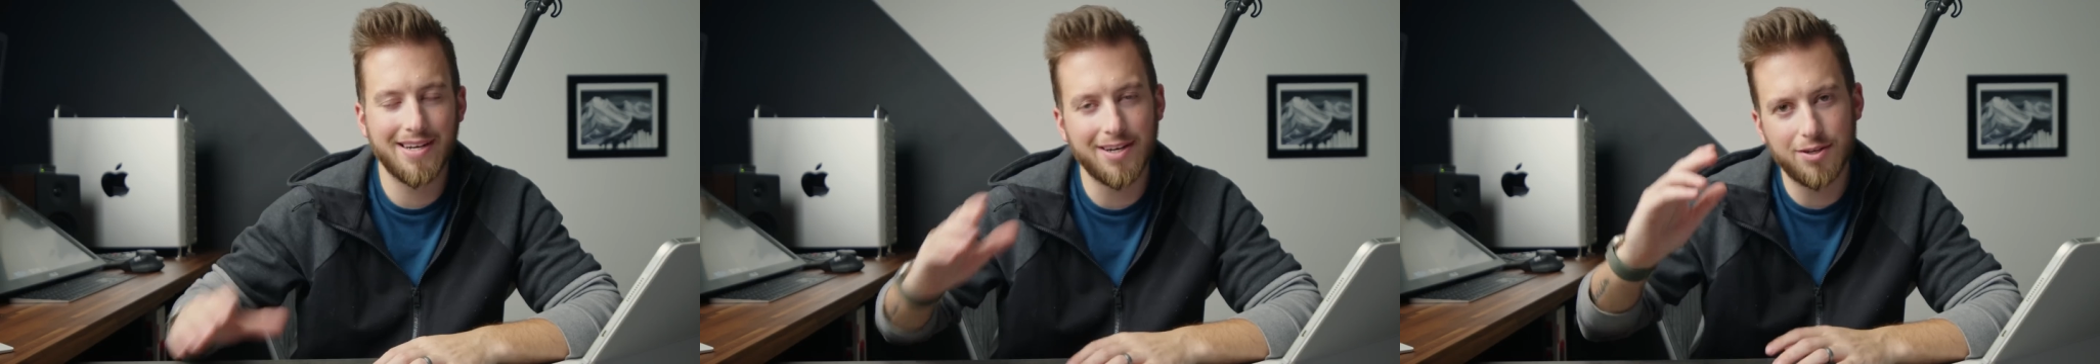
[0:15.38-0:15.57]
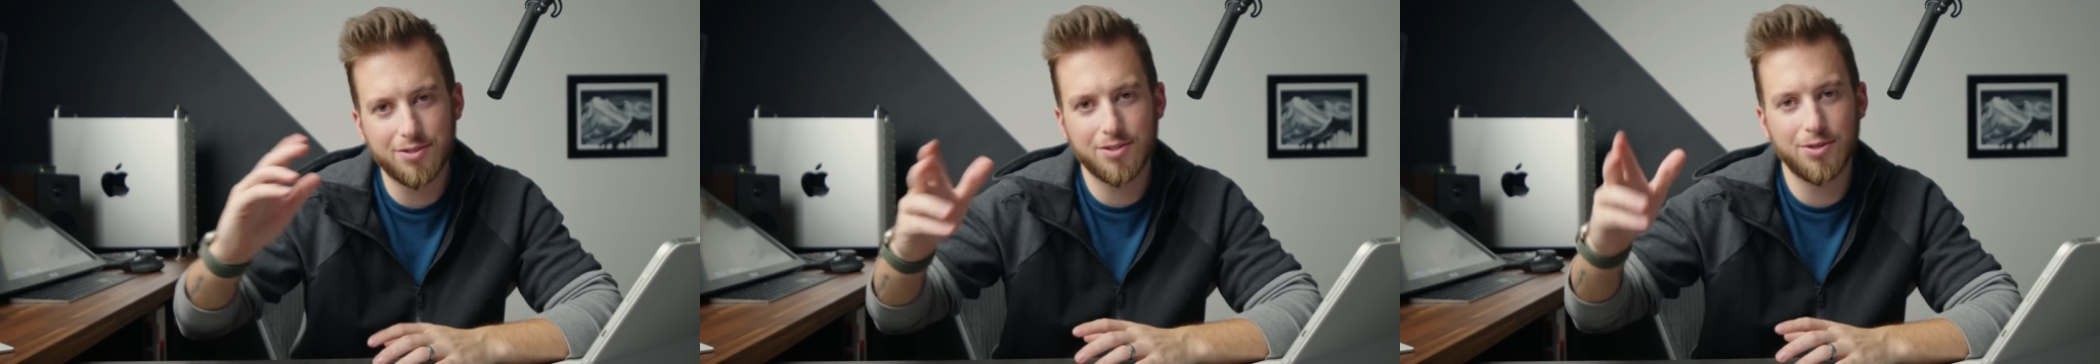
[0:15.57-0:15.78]

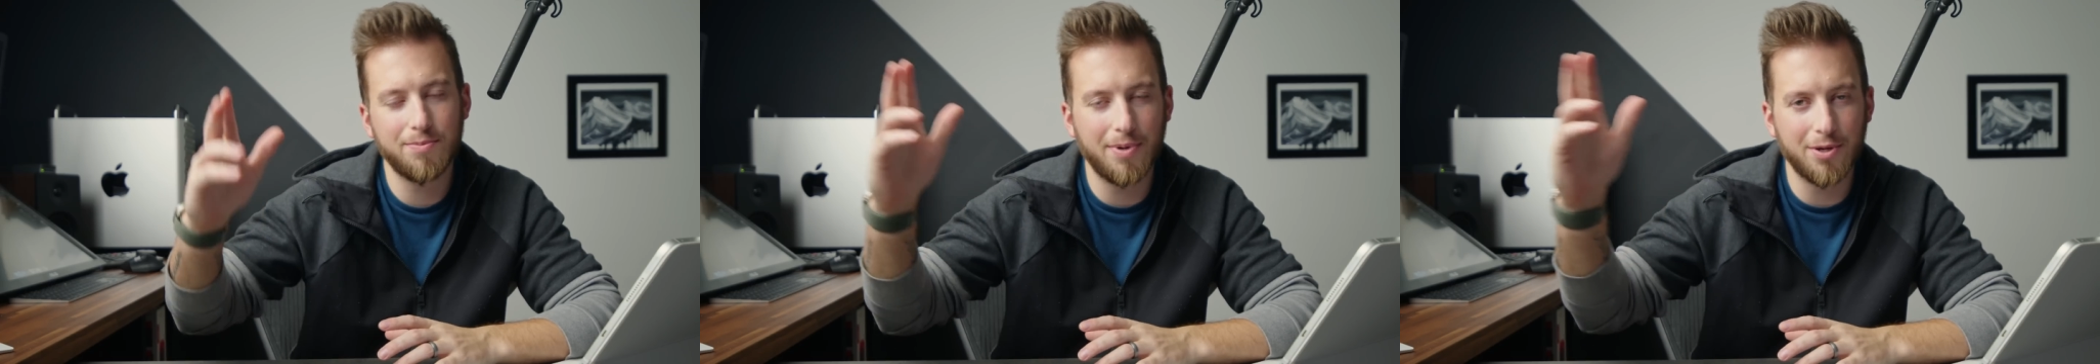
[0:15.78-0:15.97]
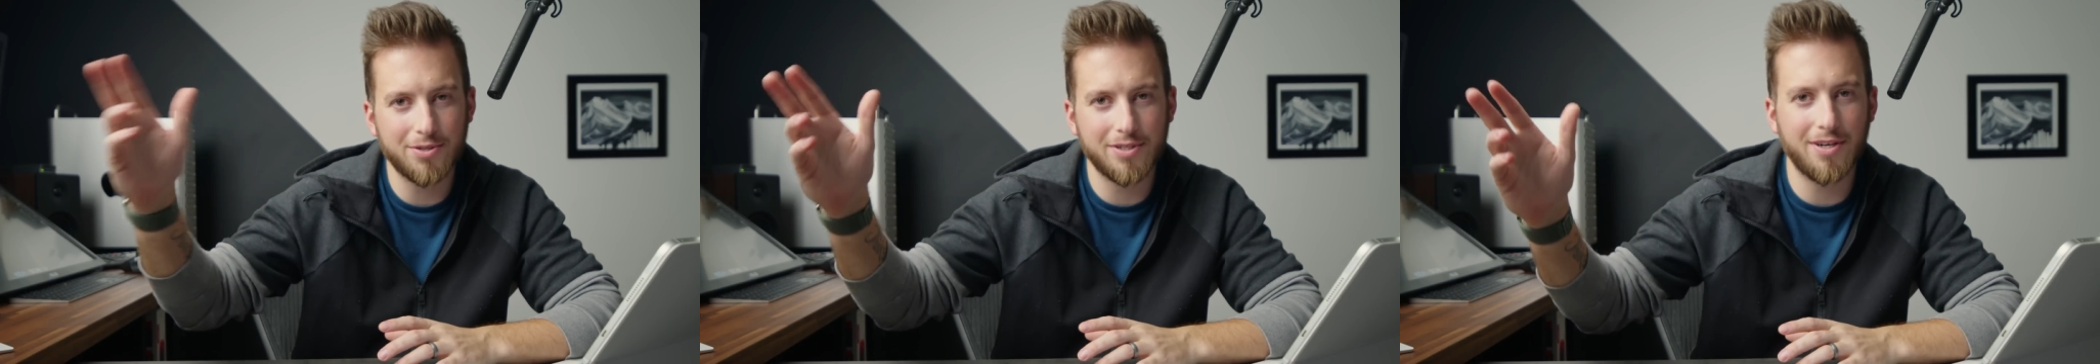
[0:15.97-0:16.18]
I also
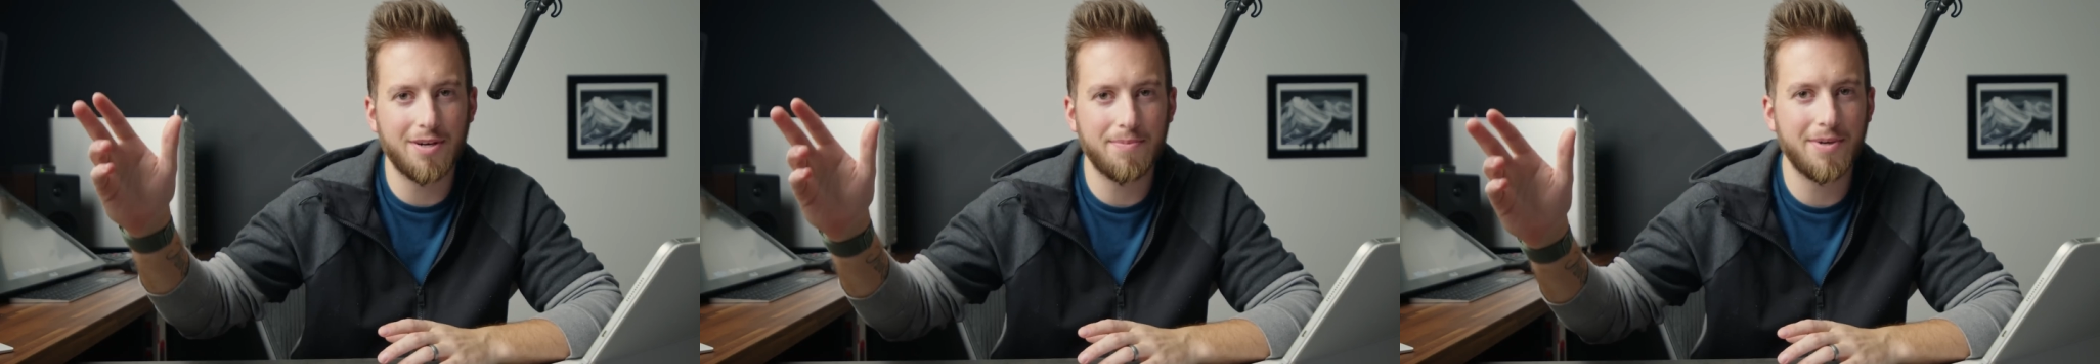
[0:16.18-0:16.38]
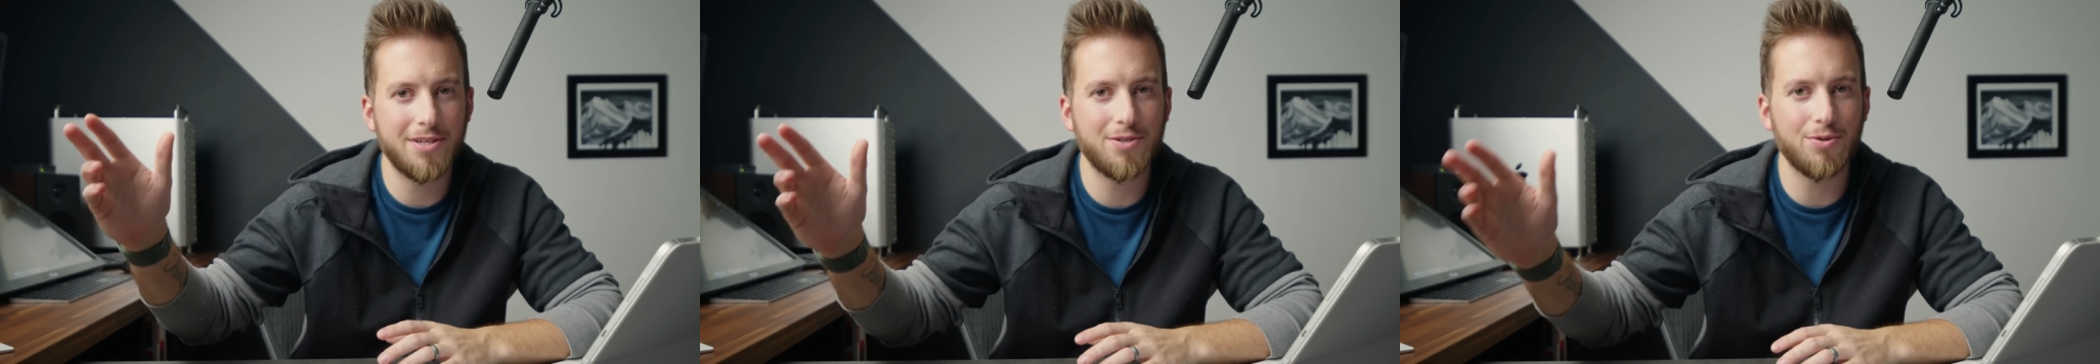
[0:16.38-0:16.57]
posted
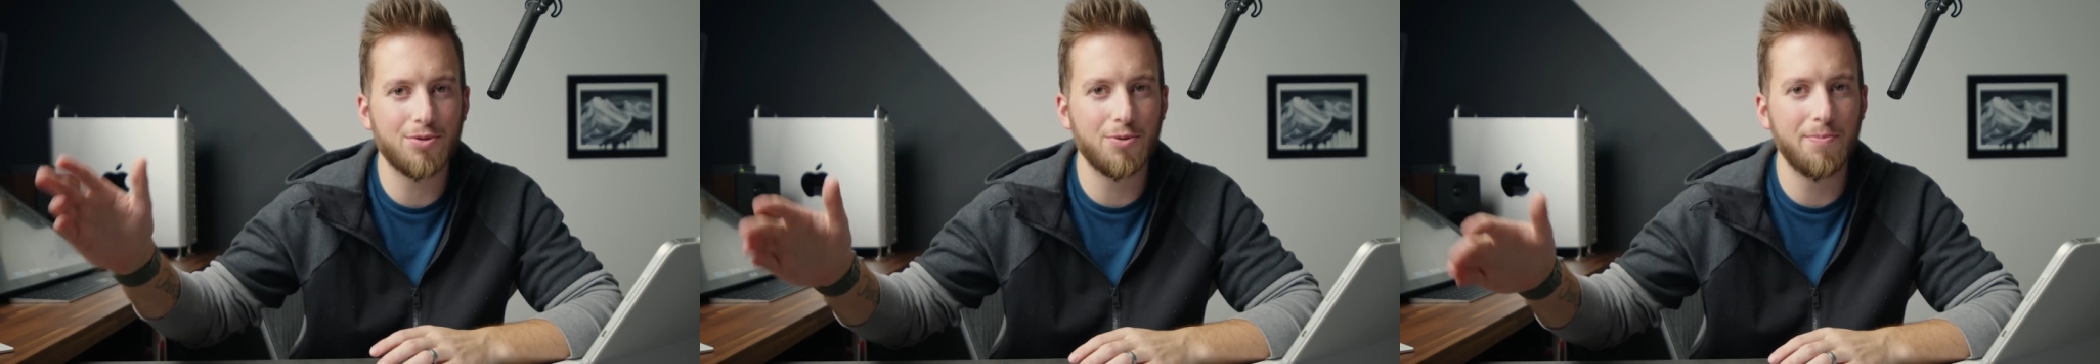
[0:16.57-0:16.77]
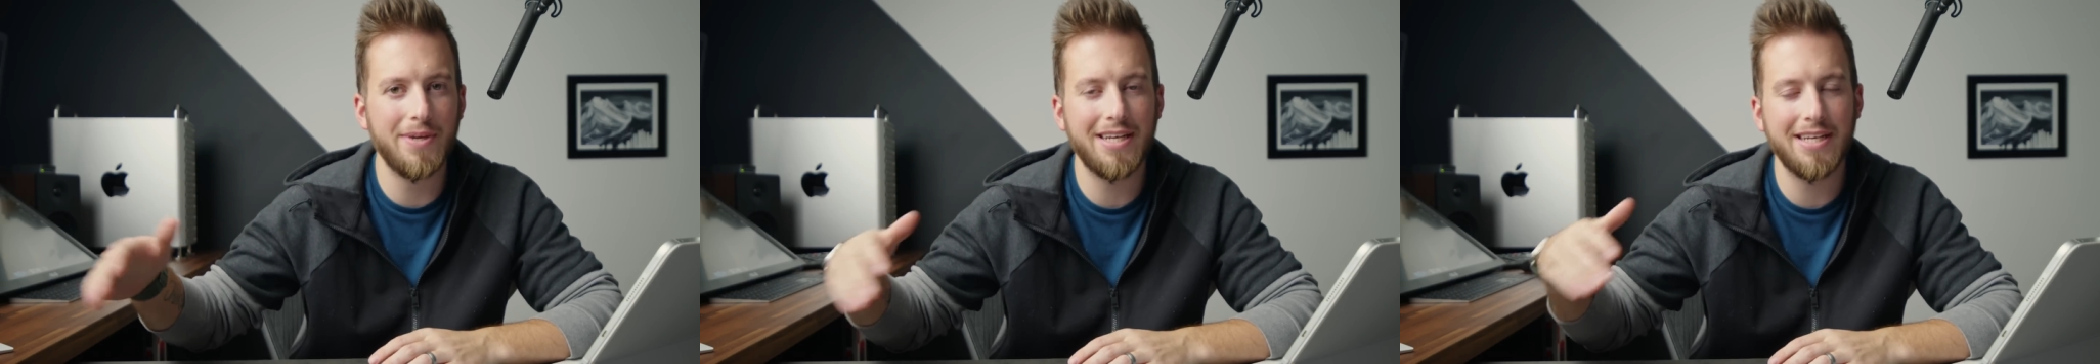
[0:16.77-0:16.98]
on my
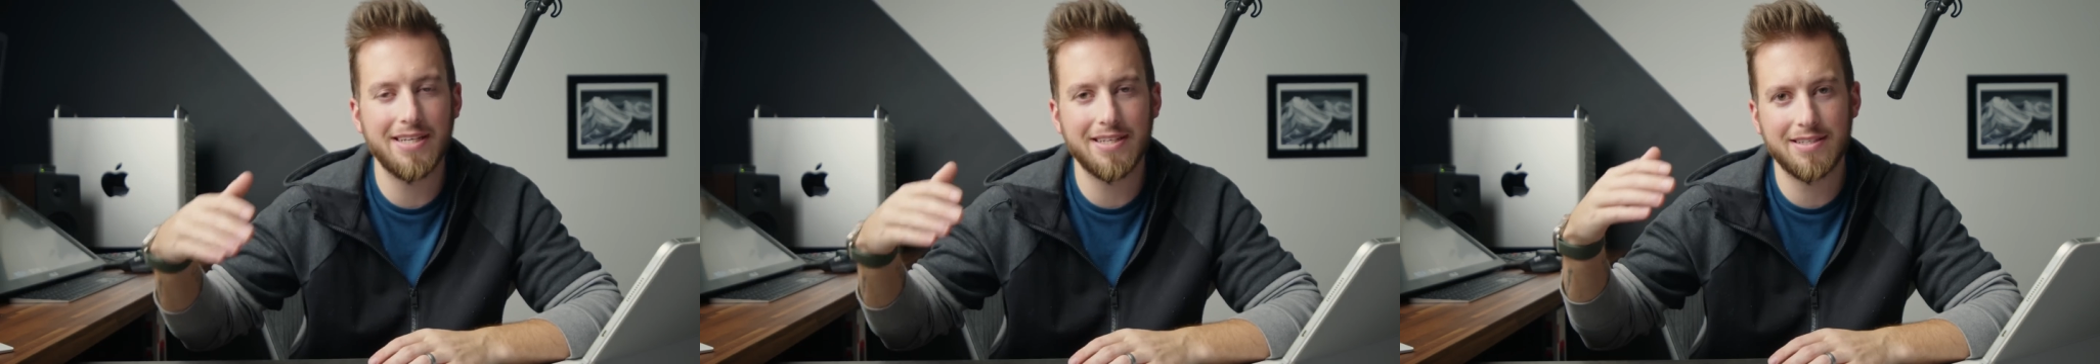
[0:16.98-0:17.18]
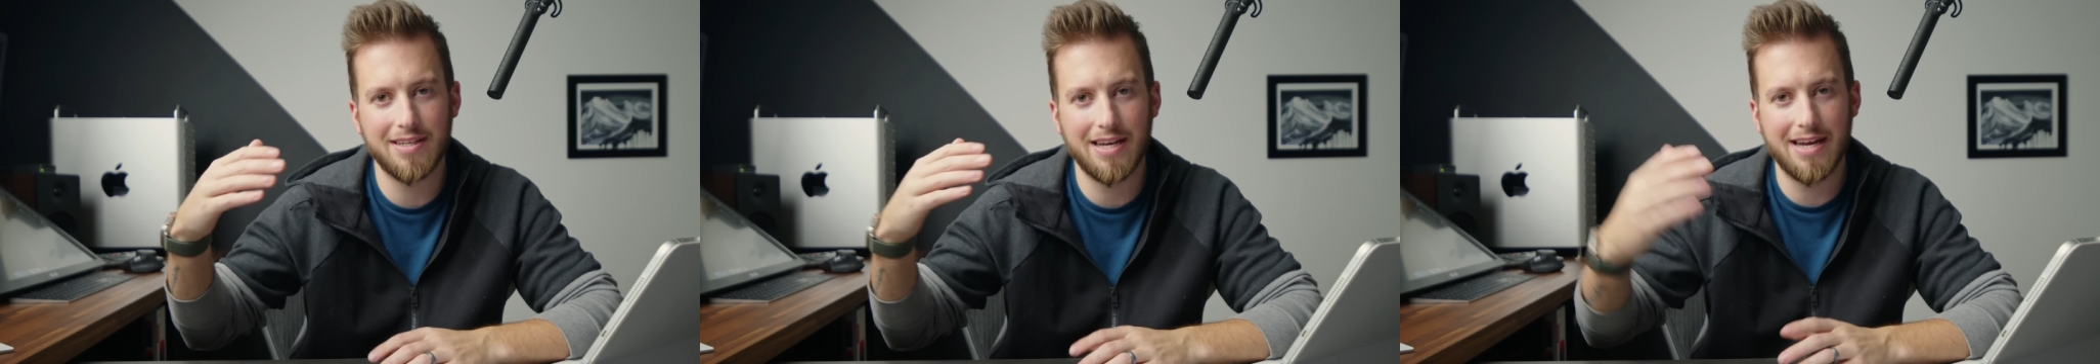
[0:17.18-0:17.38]
social media